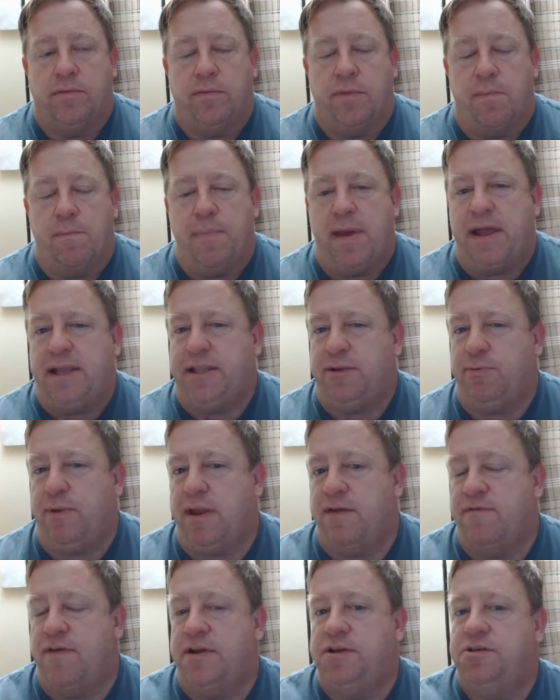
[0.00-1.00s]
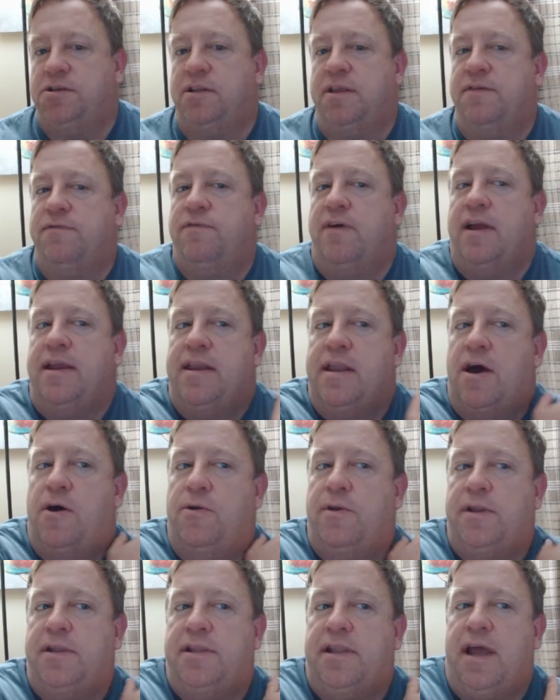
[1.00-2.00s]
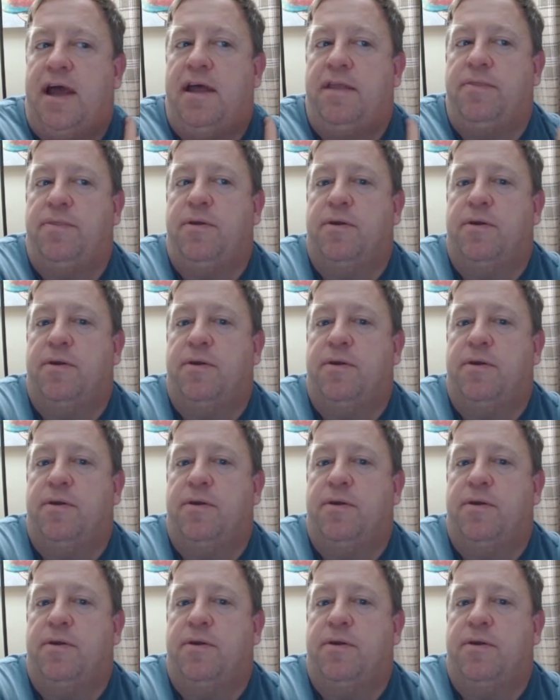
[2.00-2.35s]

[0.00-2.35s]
the best we eventually find out is that